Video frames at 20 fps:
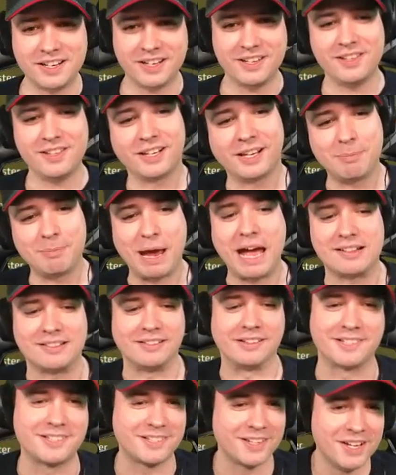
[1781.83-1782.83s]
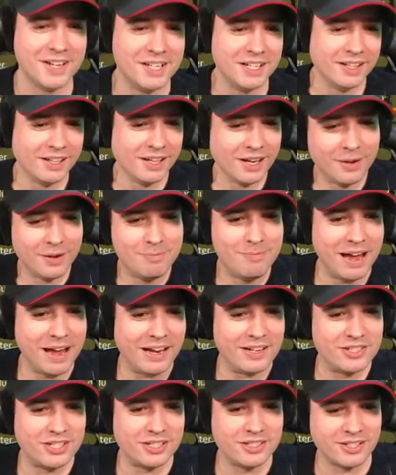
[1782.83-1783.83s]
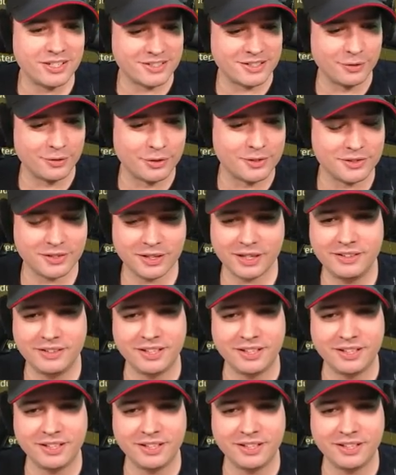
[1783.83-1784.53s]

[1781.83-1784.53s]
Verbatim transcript: in the battles. Man, she just looks...